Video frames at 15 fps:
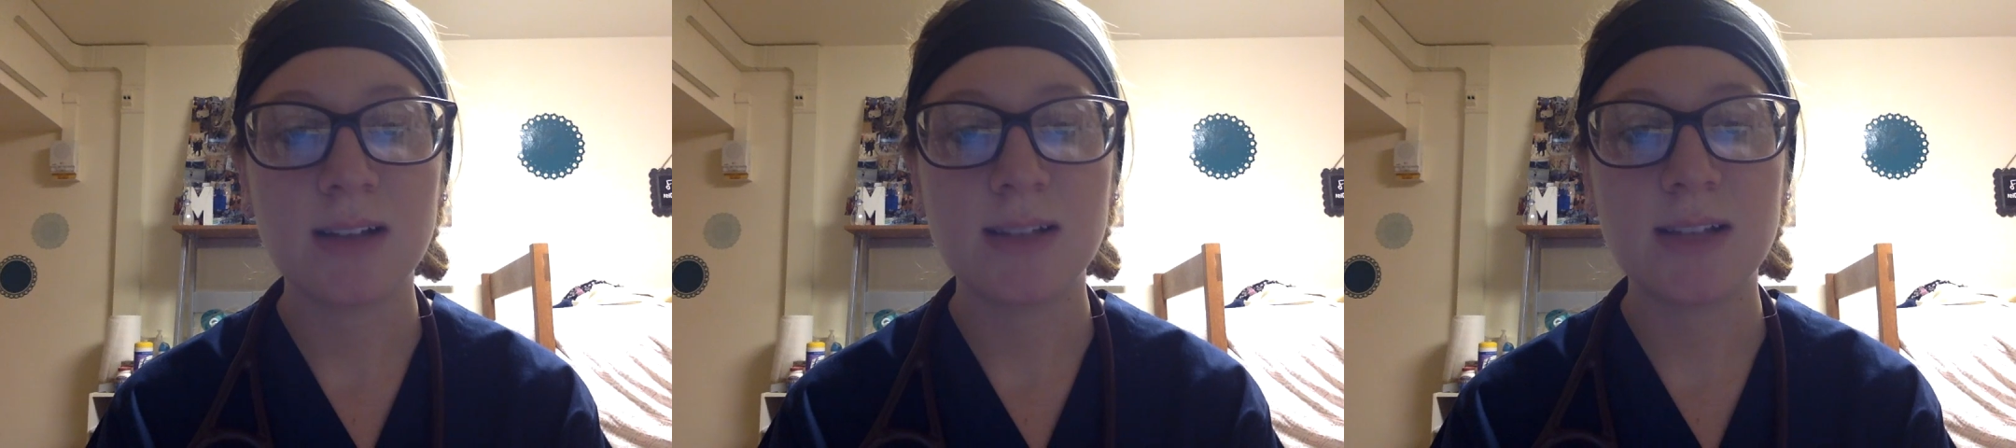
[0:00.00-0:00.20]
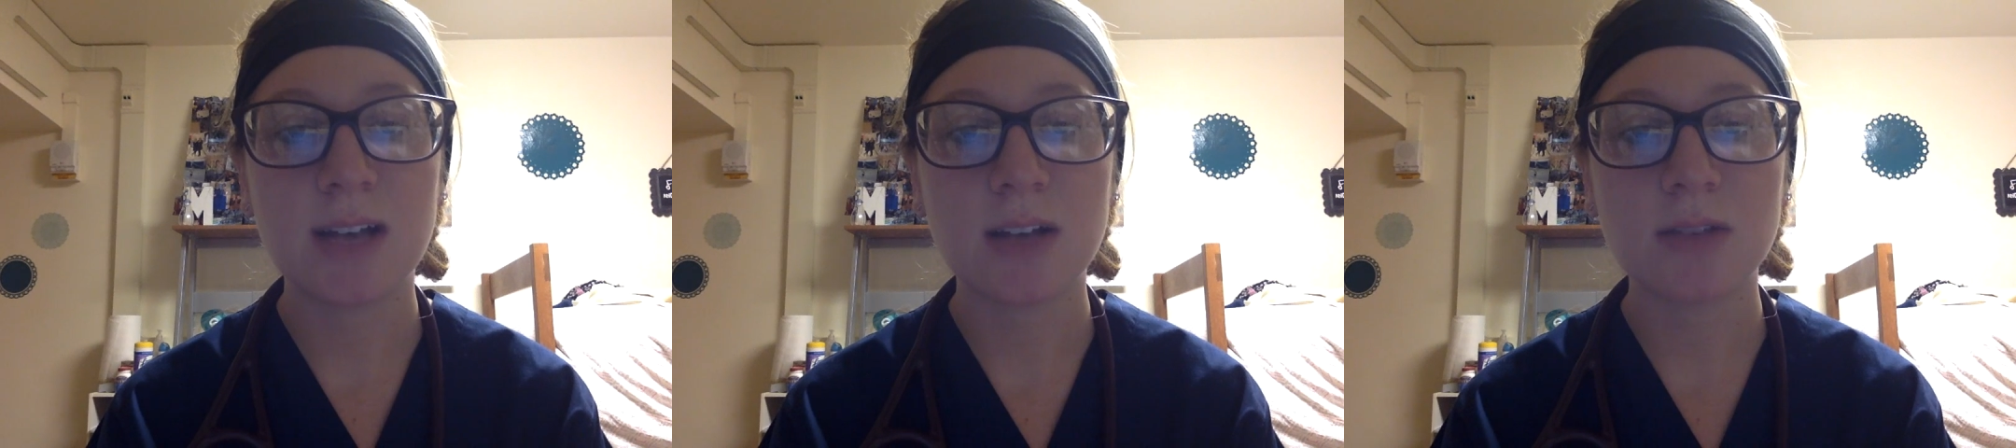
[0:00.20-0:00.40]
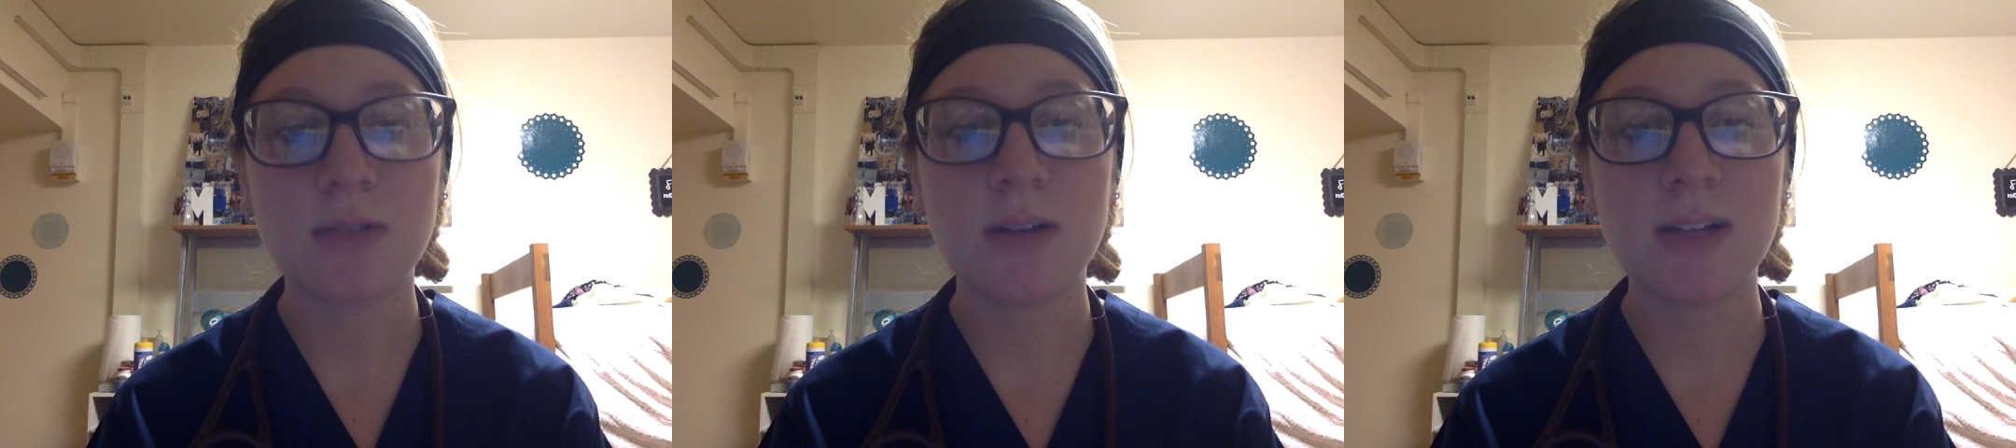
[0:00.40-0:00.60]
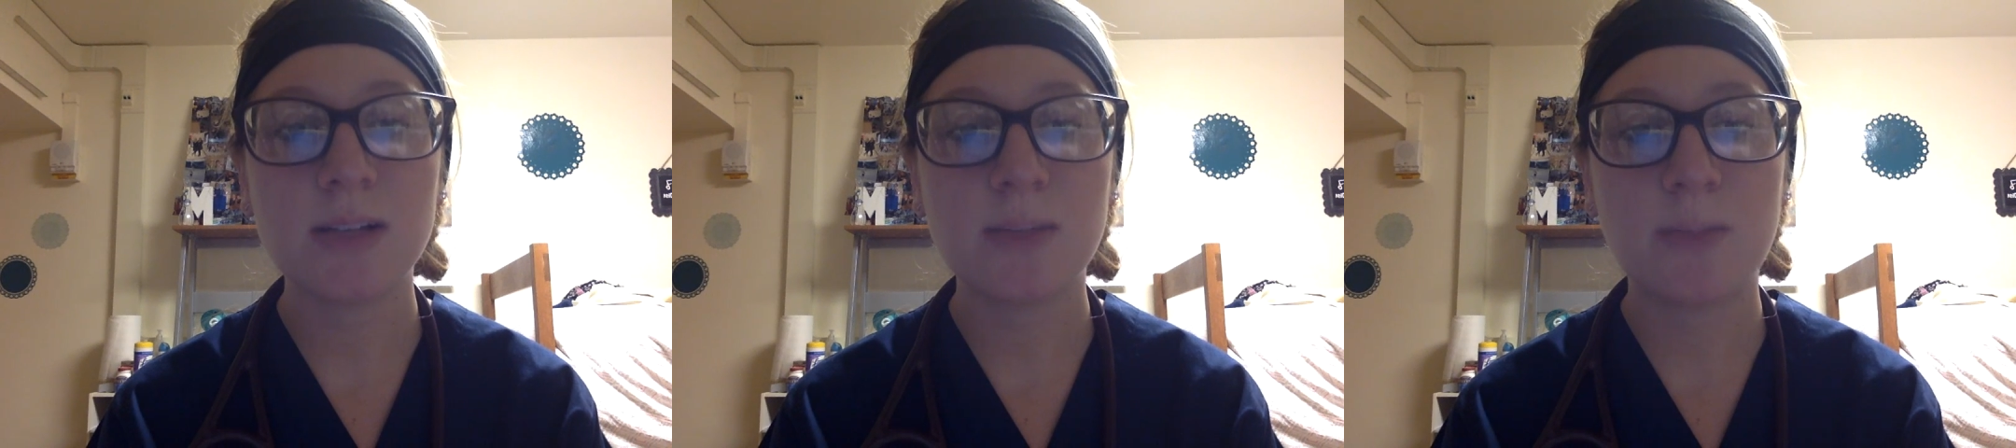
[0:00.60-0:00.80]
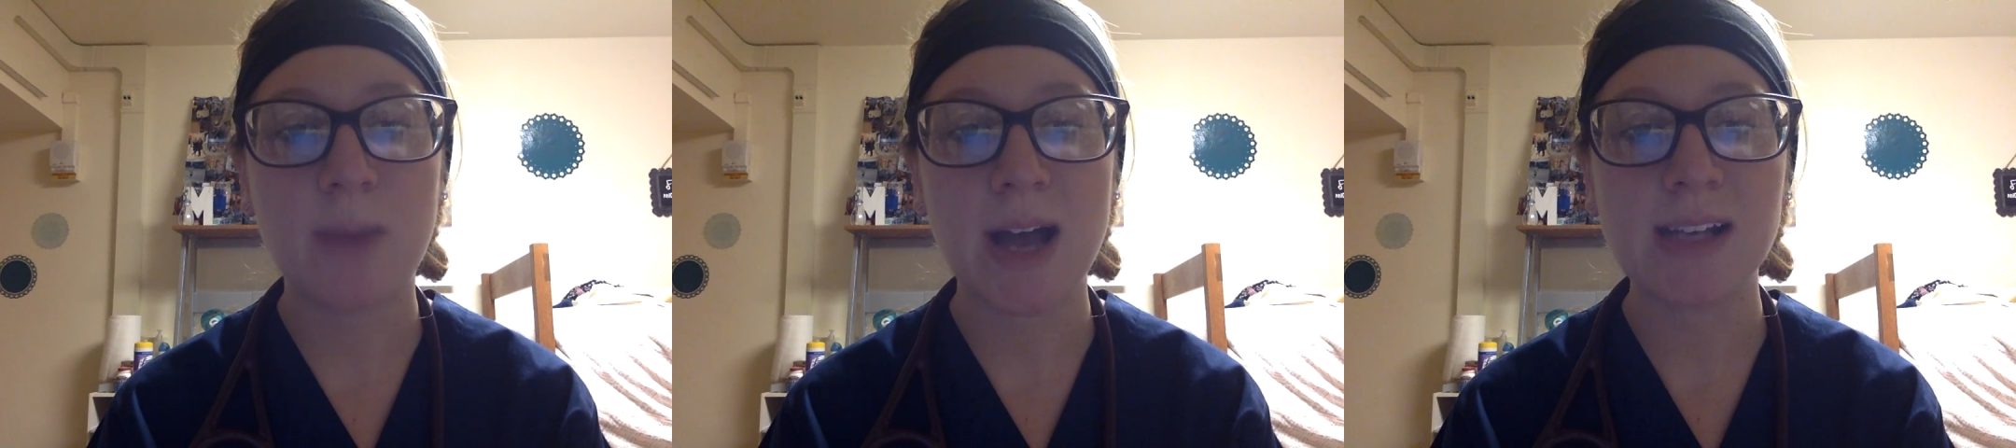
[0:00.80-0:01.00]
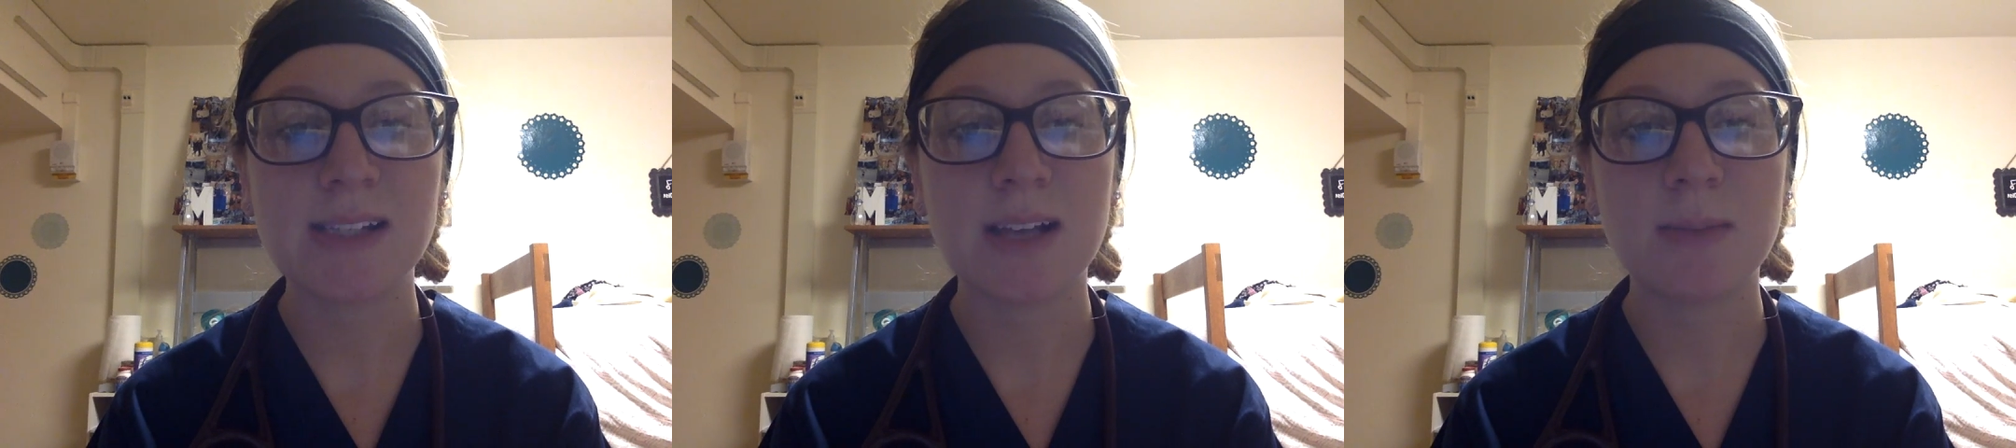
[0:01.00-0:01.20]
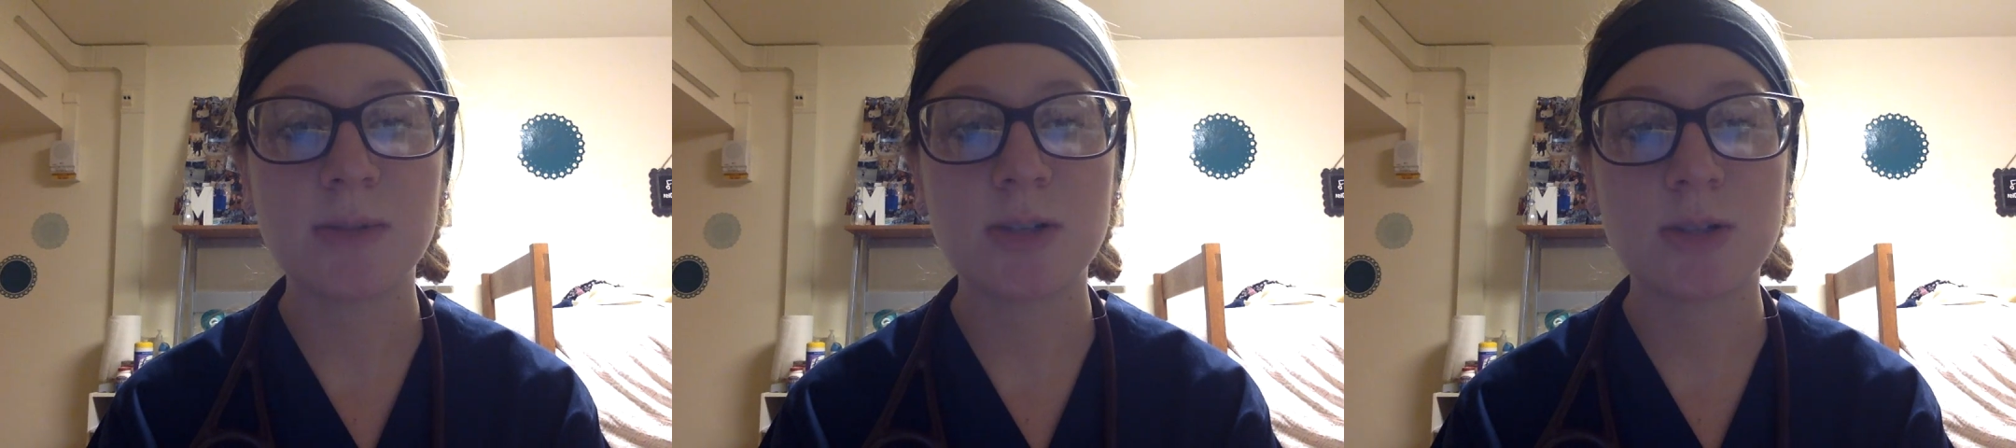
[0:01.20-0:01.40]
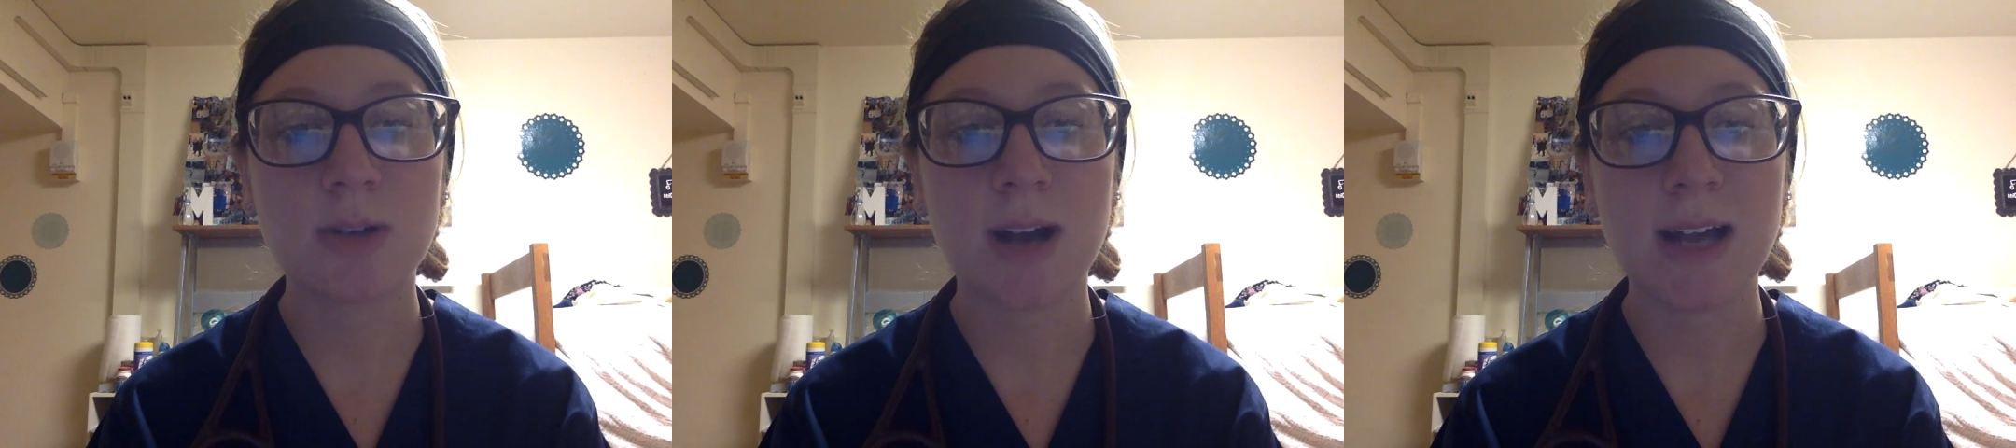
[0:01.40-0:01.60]
deltoids,
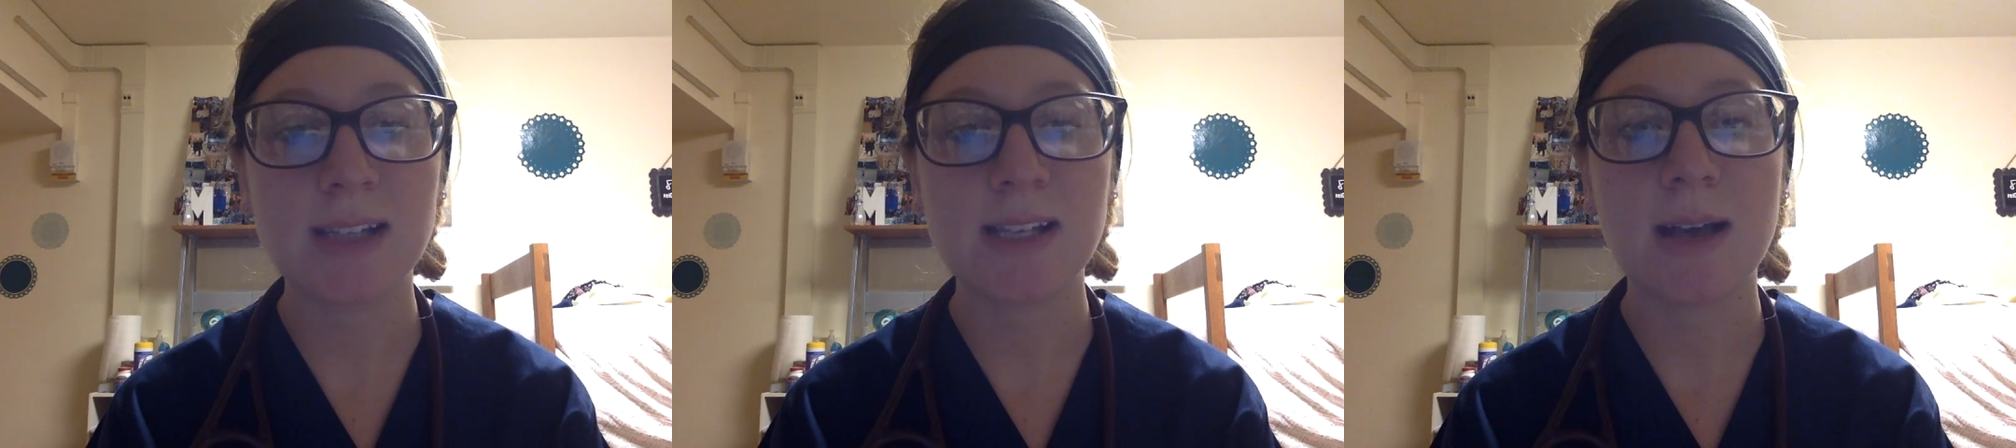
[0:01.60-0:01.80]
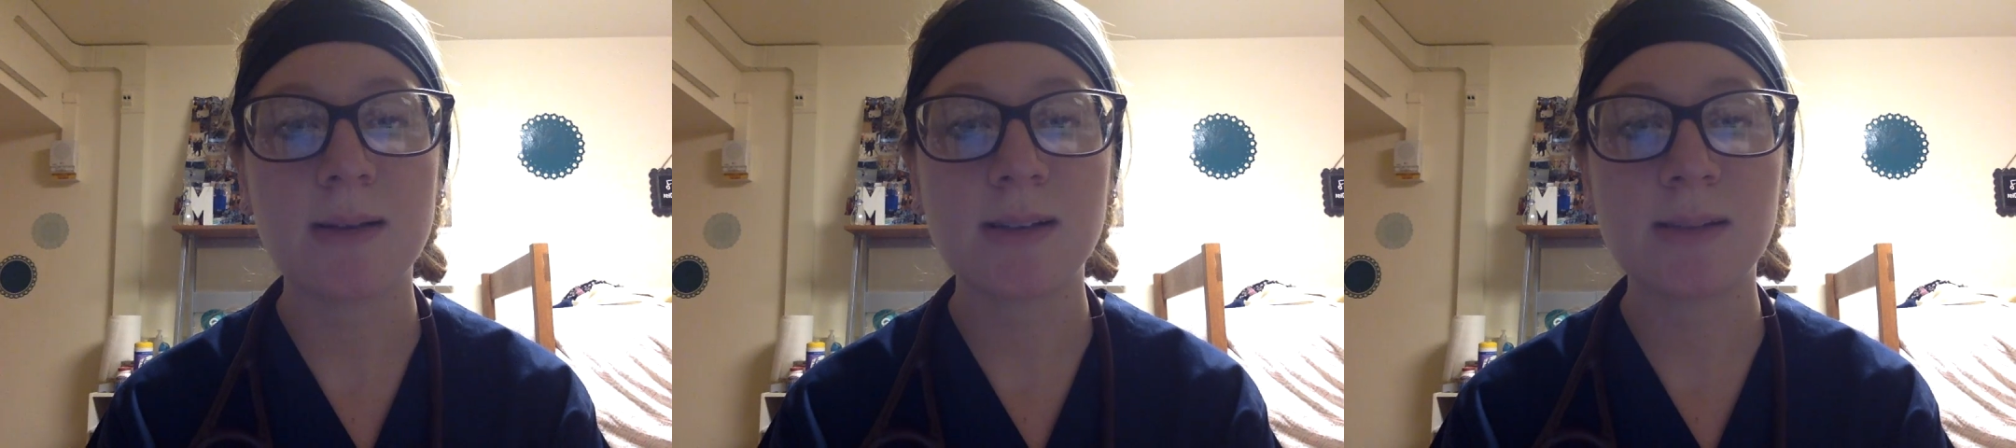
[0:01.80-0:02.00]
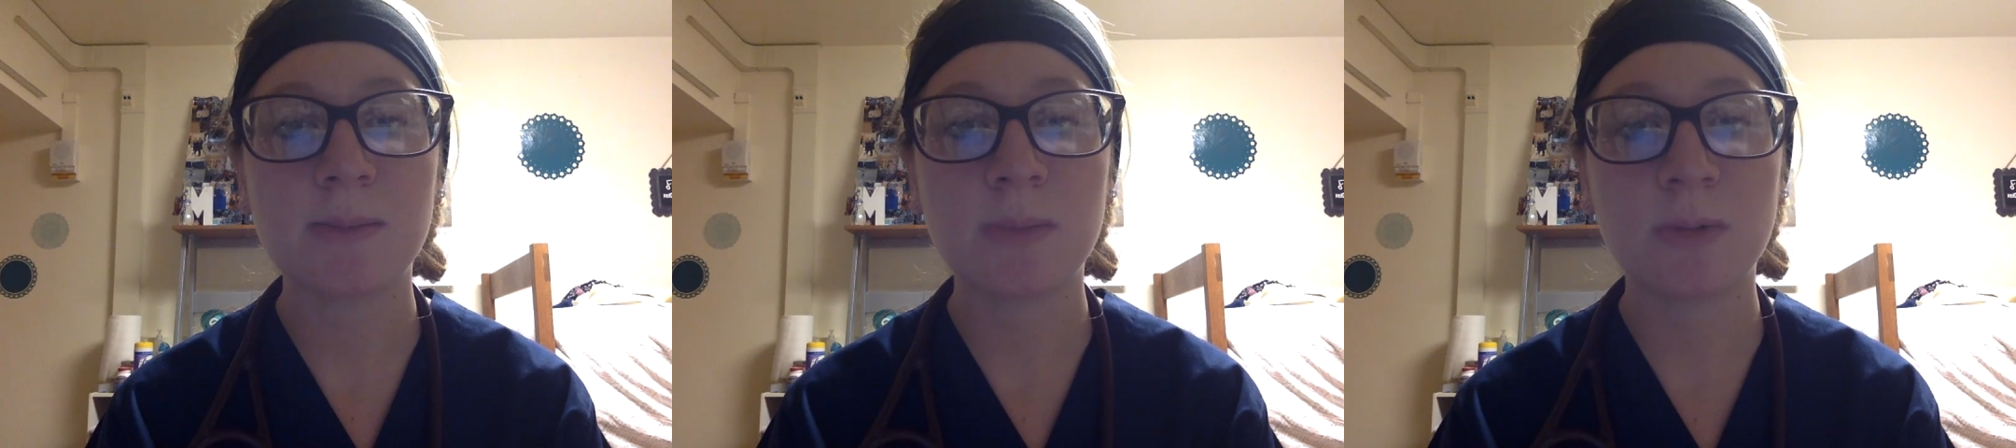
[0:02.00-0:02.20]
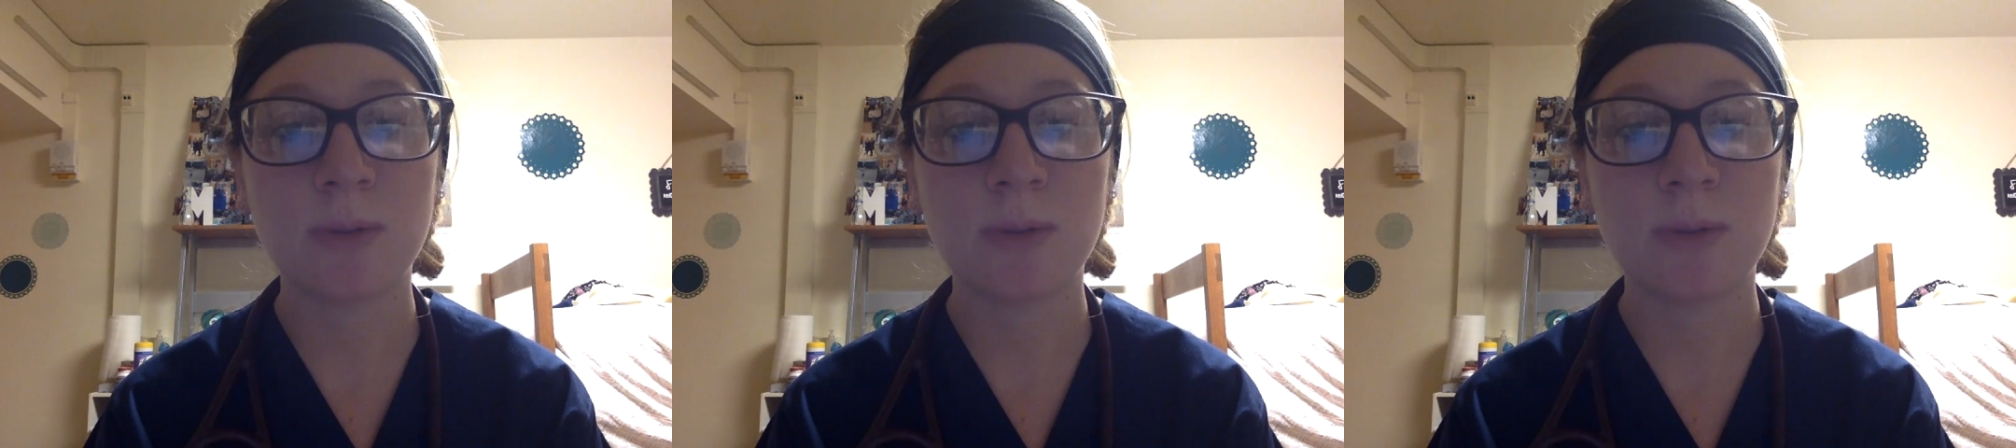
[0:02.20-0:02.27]
biceps, triceps,